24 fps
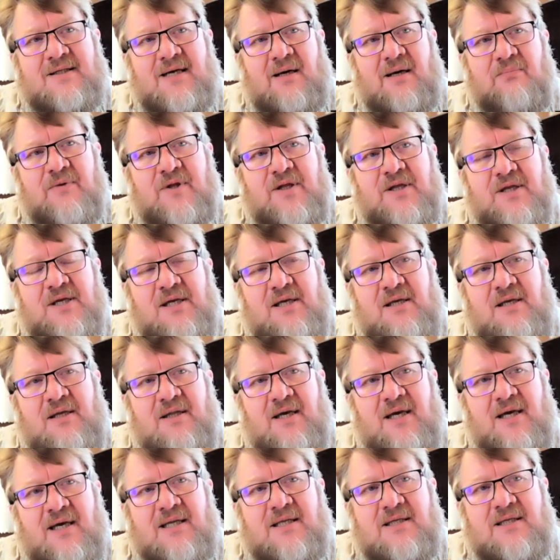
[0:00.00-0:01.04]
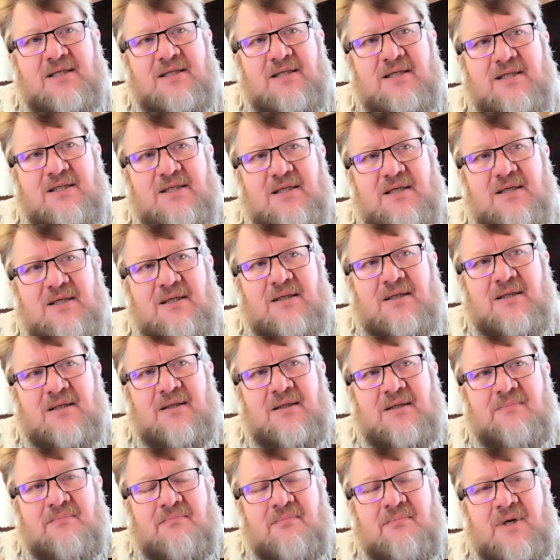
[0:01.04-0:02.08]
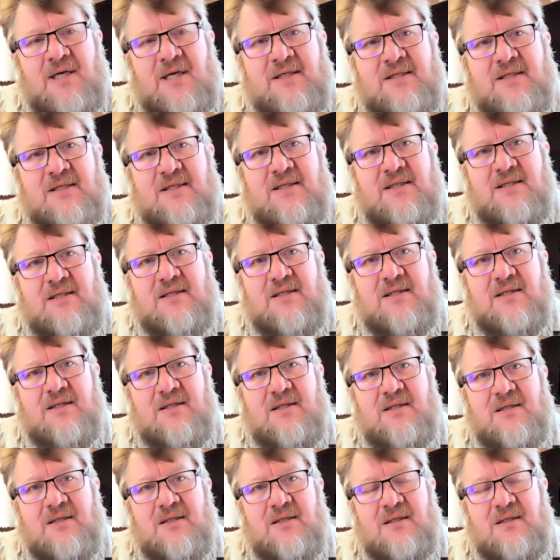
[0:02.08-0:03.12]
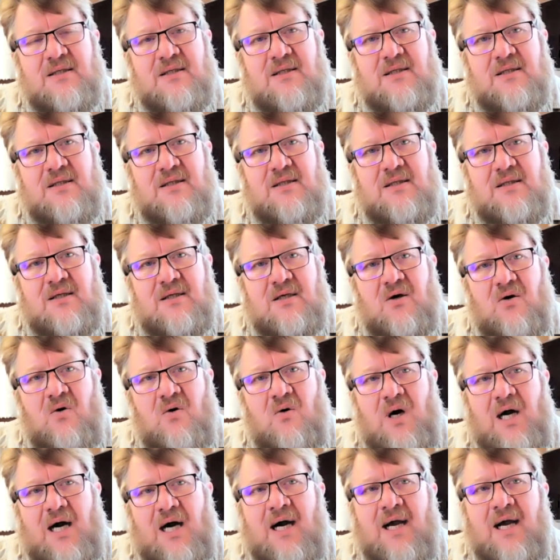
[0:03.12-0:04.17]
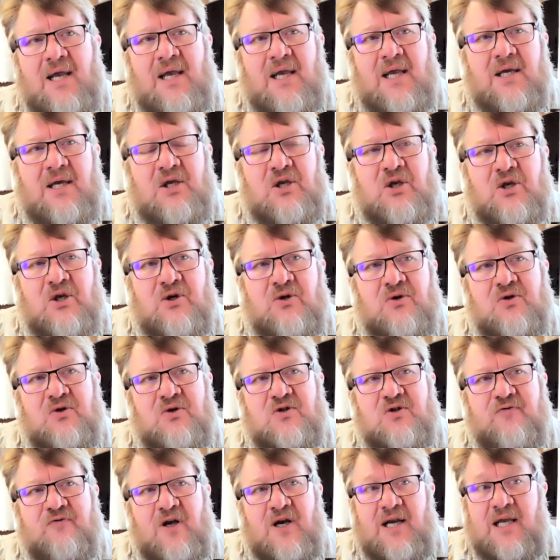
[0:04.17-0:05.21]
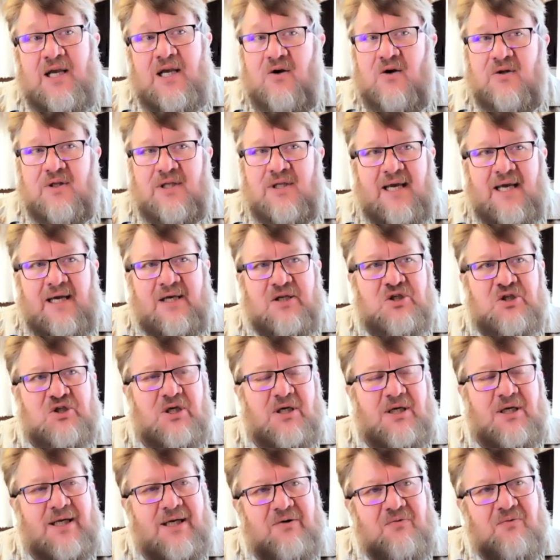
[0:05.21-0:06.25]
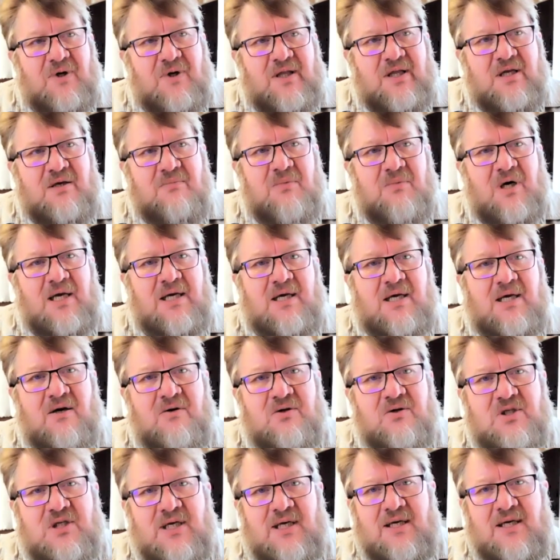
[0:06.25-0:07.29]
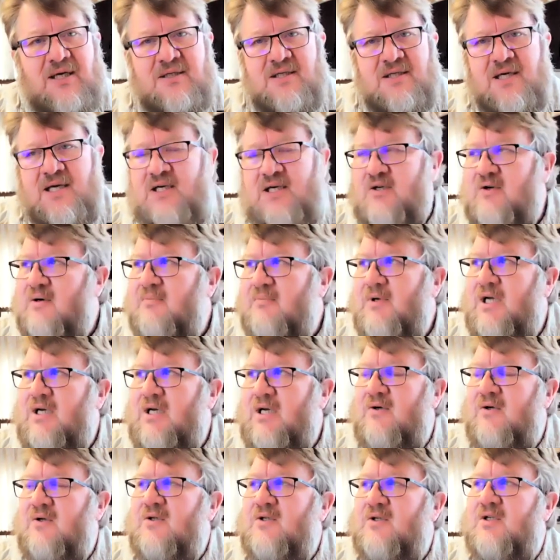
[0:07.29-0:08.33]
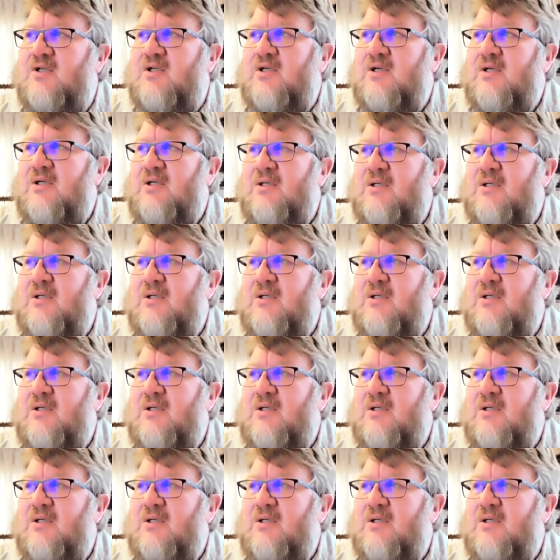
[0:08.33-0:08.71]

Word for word: something that uh, must, or I use very contextually within my coaching, et cetera. Because